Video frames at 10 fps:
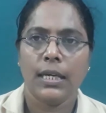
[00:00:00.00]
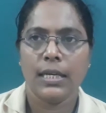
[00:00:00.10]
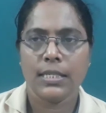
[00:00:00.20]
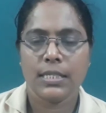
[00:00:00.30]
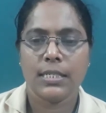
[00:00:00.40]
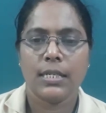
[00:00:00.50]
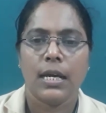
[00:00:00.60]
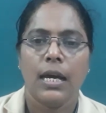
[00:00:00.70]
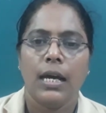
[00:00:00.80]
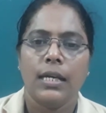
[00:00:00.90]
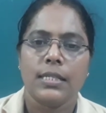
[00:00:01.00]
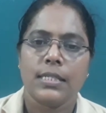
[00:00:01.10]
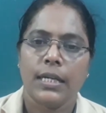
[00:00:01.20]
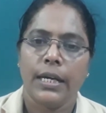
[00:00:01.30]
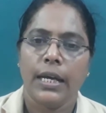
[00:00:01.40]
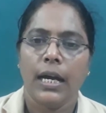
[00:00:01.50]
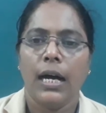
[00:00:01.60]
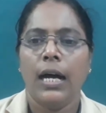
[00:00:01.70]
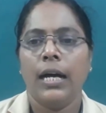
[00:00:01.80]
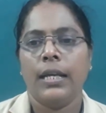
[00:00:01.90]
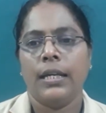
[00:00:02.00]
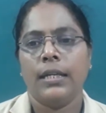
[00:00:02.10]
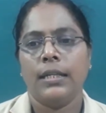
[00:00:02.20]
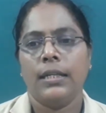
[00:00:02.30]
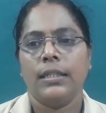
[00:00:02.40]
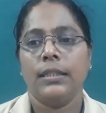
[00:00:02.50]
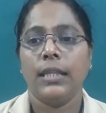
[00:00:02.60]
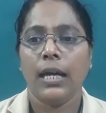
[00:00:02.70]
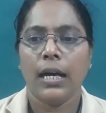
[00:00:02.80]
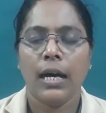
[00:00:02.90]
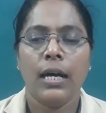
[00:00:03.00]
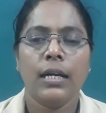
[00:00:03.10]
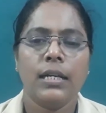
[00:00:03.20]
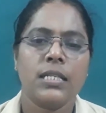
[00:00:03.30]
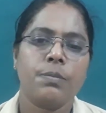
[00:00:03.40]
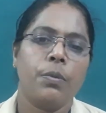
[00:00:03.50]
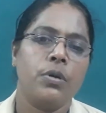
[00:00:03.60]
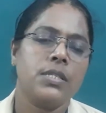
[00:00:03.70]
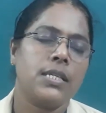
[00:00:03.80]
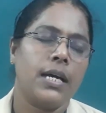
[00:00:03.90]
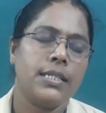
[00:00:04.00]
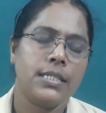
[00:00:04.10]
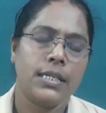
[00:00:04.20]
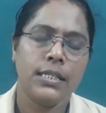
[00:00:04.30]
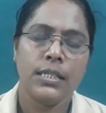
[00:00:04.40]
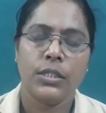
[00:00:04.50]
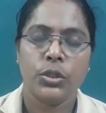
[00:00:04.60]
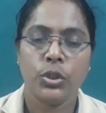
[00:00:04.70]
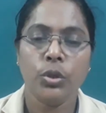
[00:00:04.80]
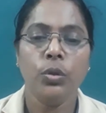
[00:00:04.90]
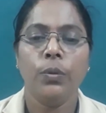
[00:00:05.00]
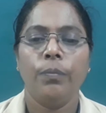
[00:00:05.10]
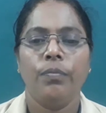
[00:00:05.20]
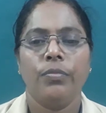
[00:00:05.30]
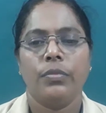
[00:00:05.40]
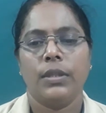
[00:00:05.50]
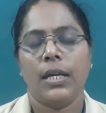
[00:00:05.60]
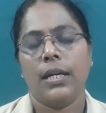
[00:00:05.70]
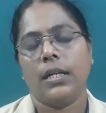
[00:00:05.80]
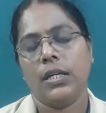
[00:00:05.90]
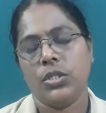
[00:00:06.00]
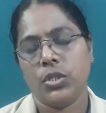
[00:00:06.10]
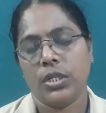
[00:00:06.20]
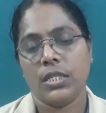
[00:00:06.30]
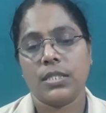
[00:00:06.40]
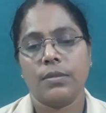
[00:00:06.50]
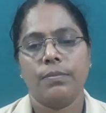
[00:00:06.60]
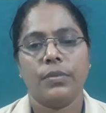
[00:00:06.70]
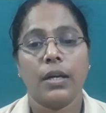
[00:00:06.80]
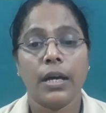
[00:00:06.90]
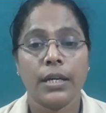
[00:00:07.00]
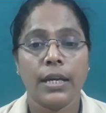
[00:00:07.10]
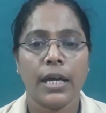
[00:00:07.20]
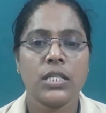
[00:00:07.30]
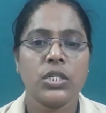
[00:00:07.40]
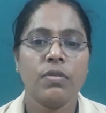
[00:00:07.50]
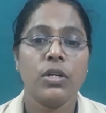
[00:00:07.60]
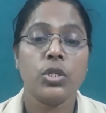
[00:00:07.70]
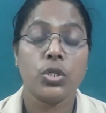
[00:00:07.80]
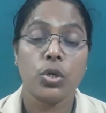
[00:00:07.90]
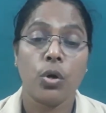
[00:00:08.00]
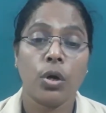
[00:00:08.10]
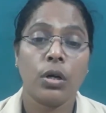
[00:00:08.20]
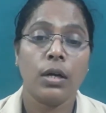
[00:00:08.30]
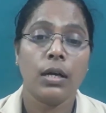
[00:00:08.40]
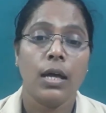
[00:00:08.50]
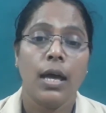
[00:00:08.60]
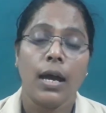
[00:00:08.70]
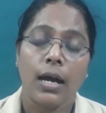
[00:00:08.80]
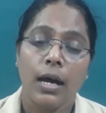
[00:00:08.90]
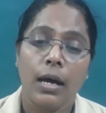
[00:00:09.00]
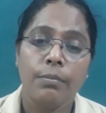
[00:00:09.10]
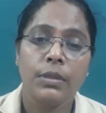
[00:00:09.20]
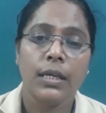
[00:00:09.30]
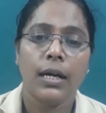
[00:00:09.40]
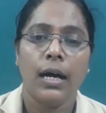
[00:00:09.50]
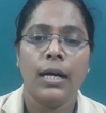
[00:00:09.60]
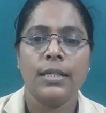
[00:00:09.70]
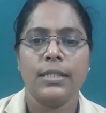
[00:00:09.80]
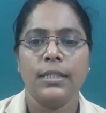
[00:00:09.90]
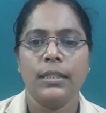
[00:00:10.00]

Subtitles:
is steady and they are response, attend to their injuries. And the next one, talk calmly and